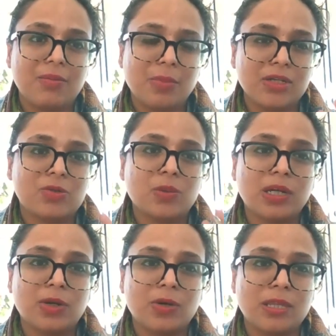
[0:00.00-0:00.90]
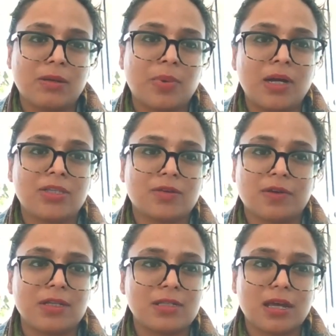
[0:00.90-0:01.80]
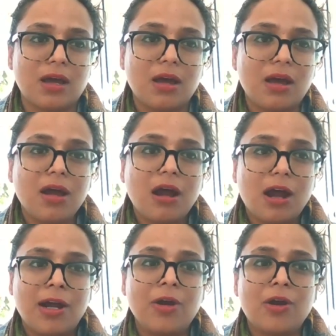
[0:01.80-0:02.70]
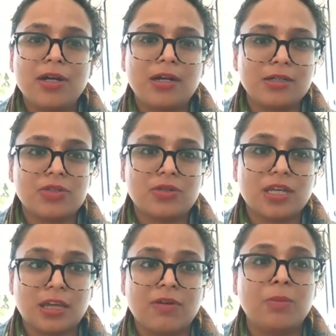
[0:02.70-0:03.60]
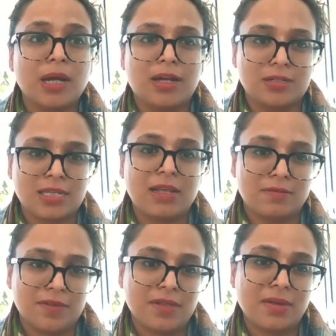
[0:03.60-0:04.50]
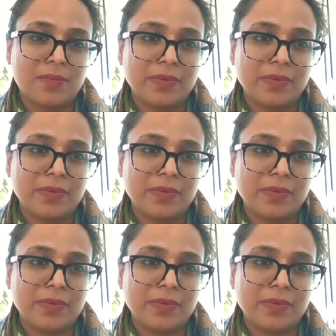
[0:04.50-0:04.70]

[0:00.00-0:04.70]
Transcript: because we know that parts of us are not understood even by ourselves.